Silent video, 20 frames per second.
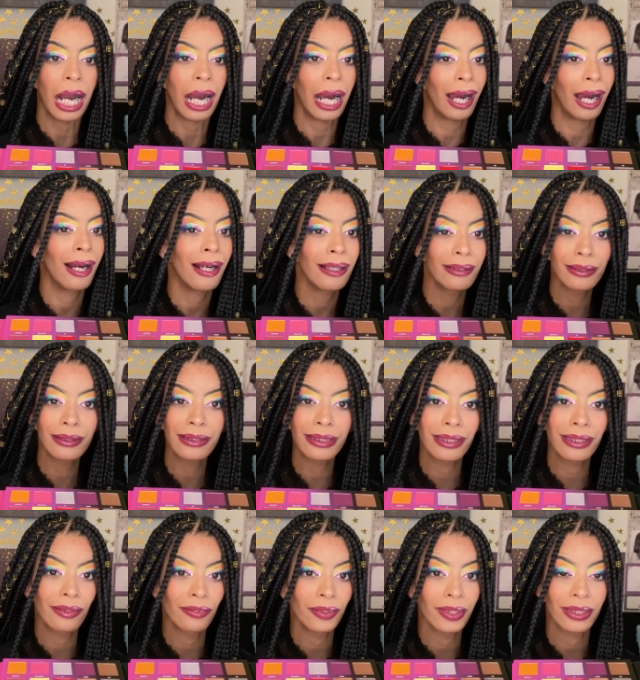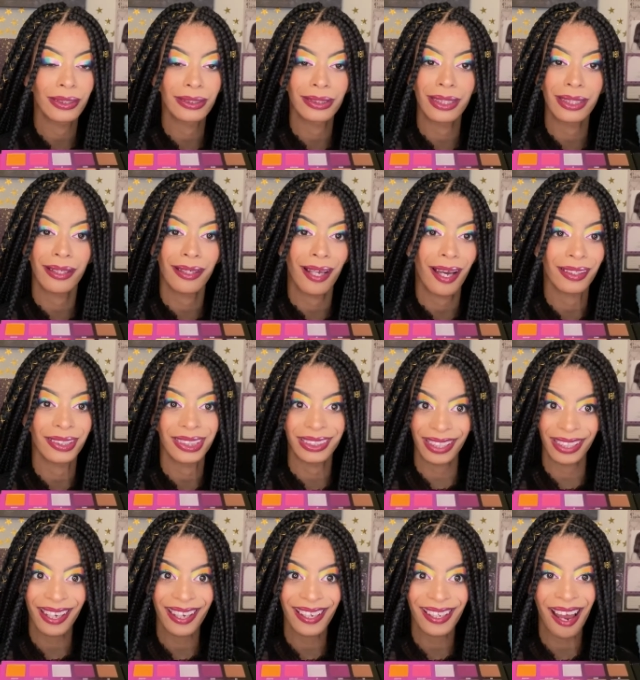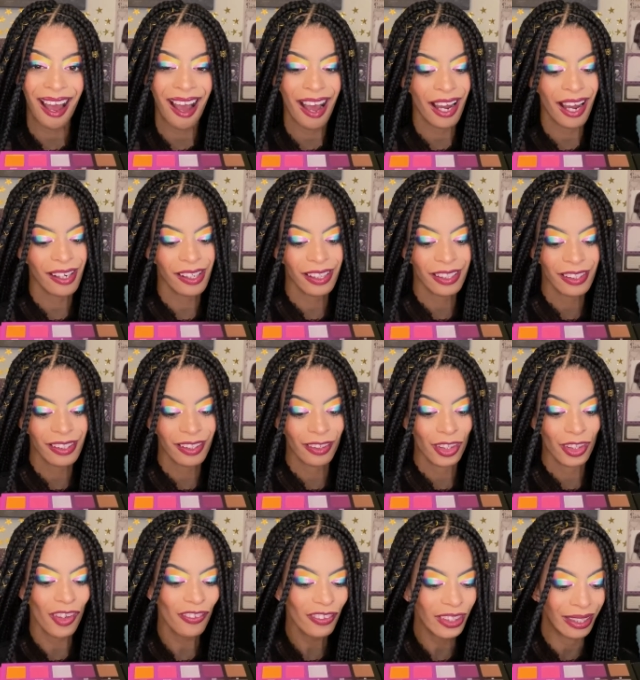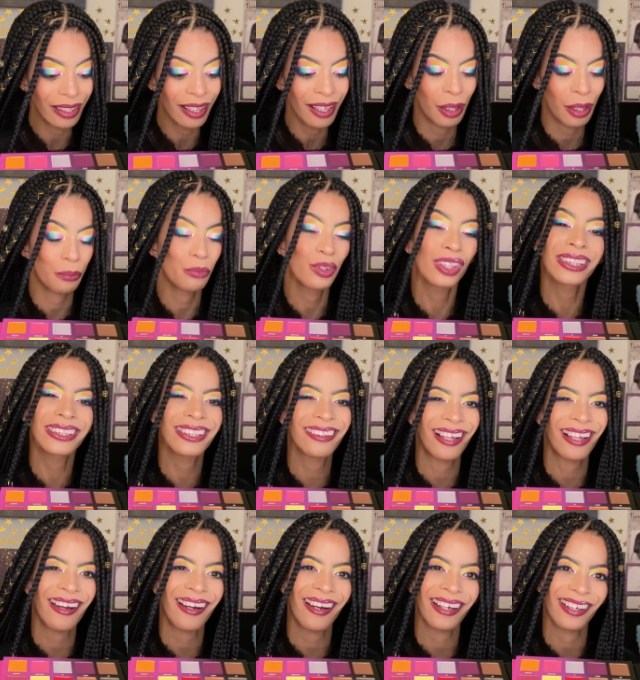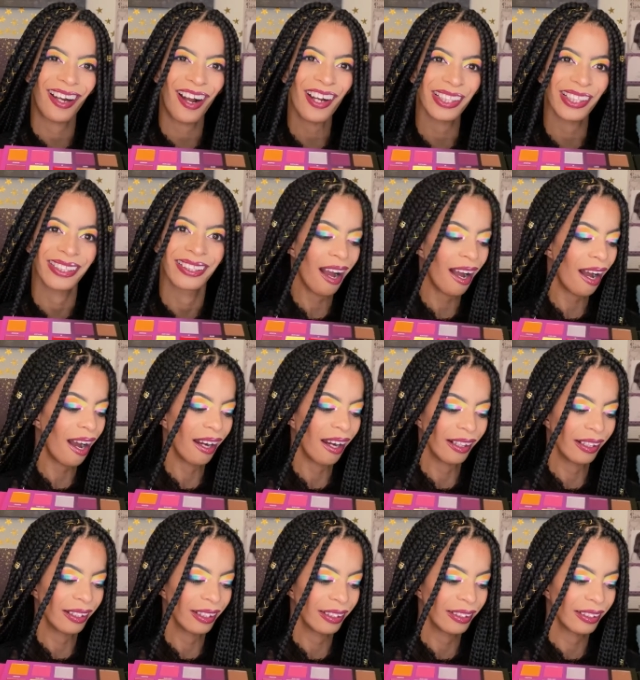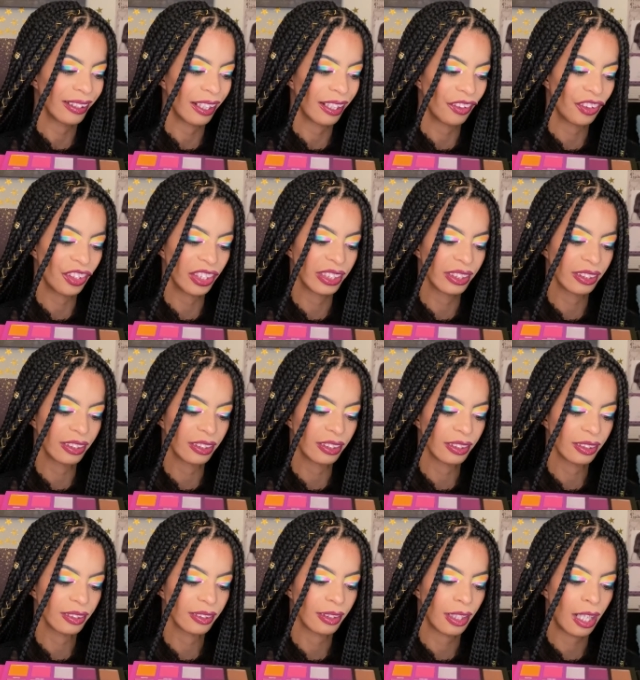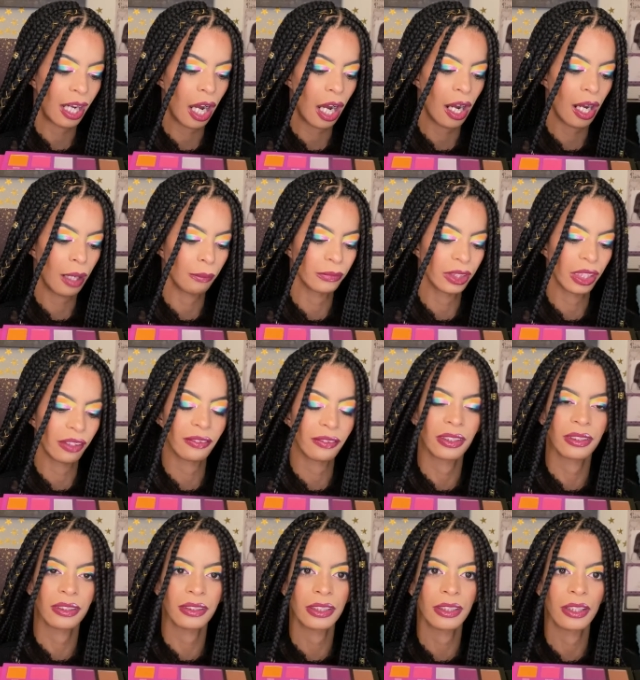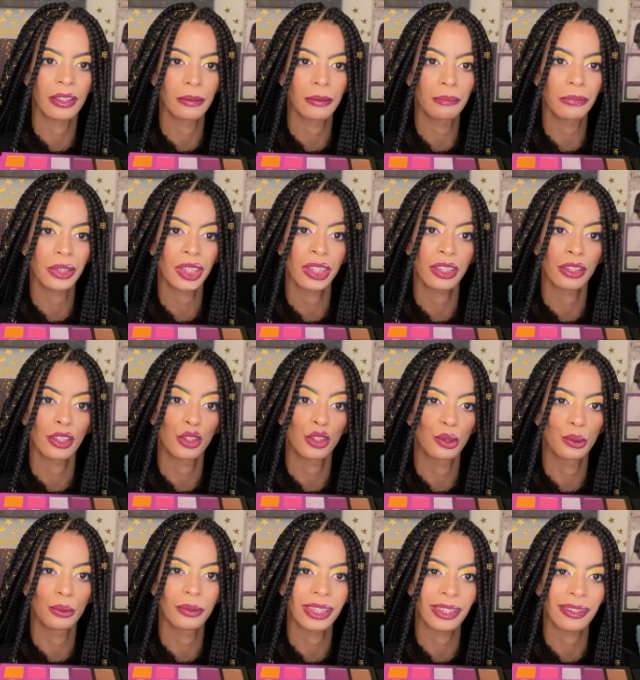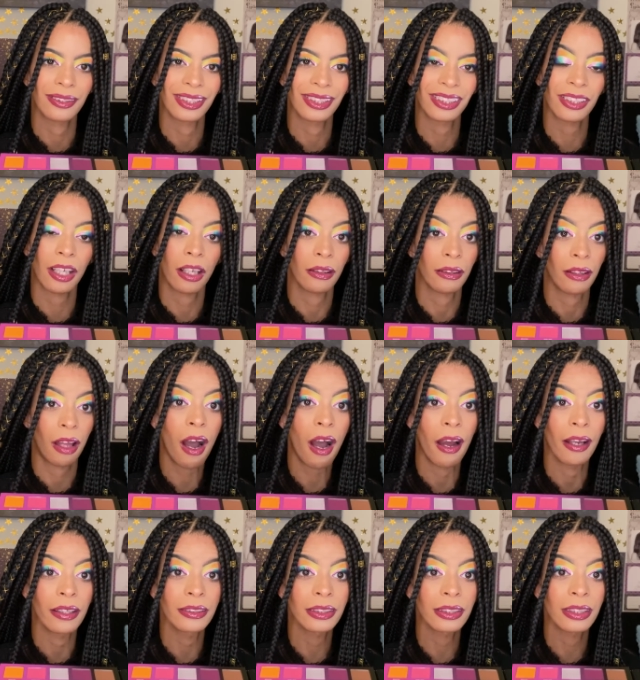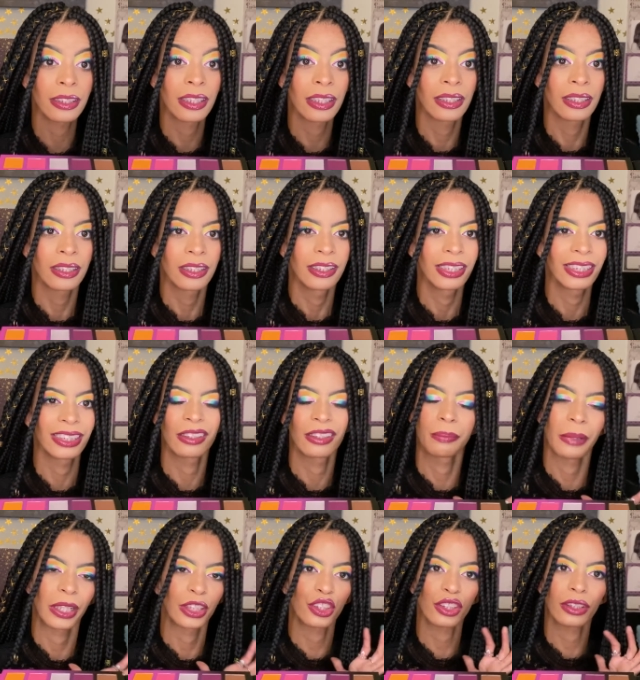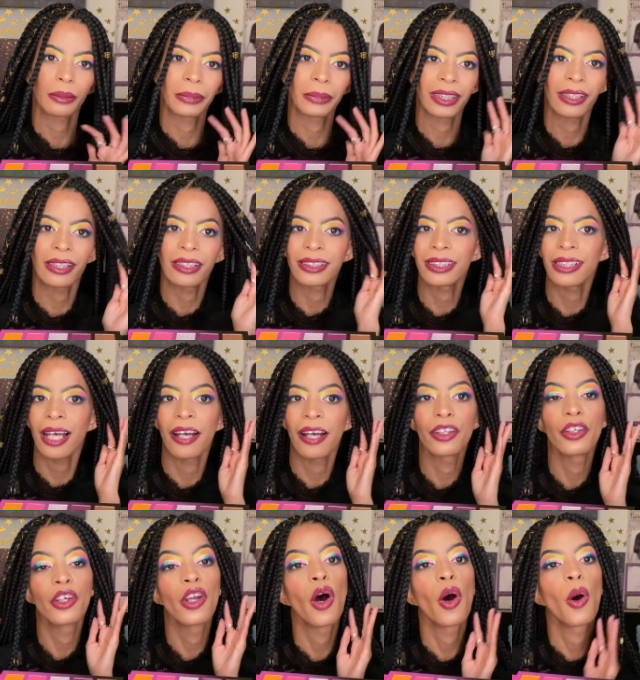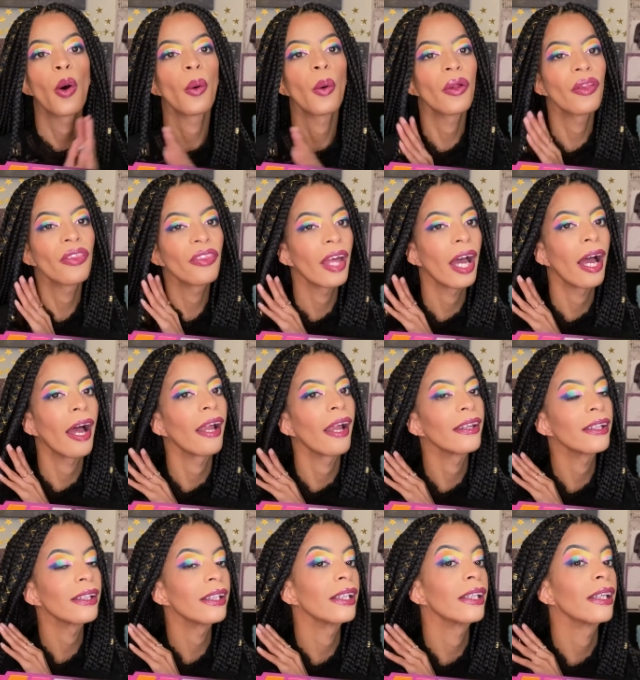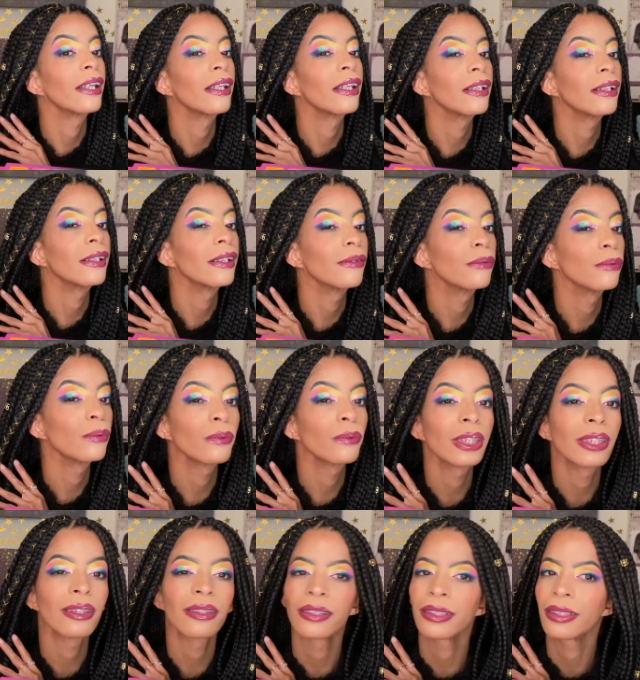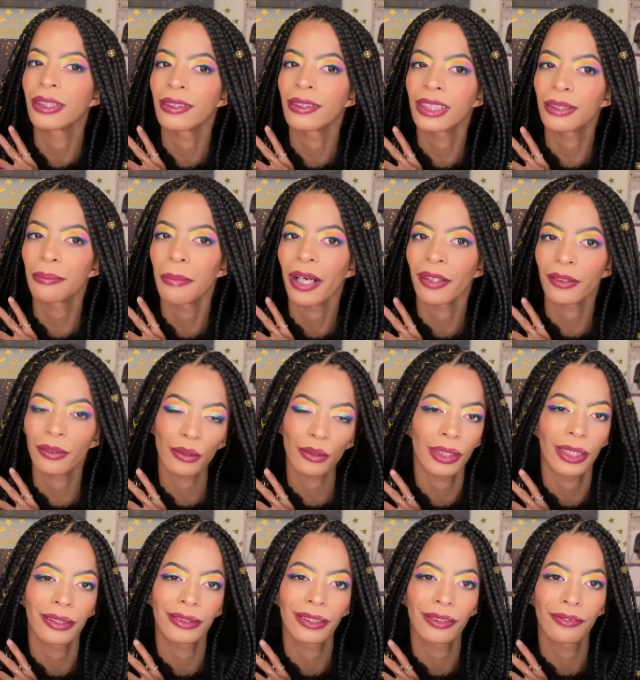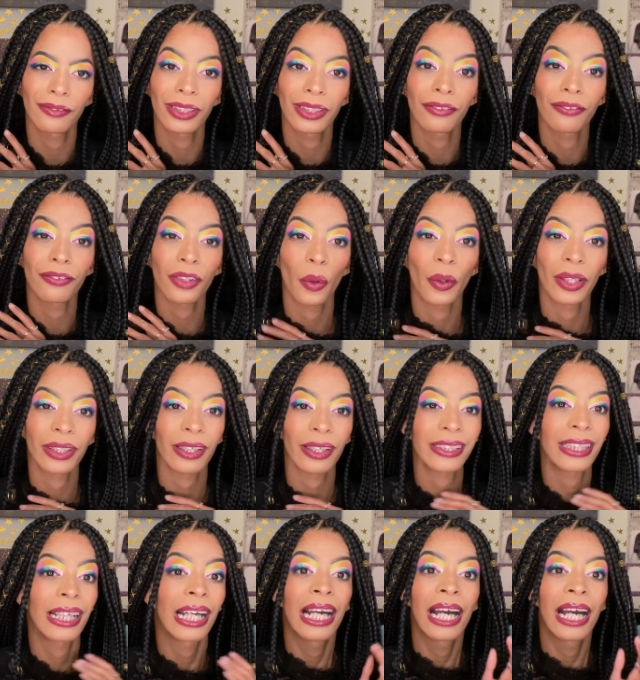I give it a 10 out of 10. I love it. I'm really glad I got it. I think I'm definitely gonna be using this a lot, especially because I know that it really gets my creativity flowing. Like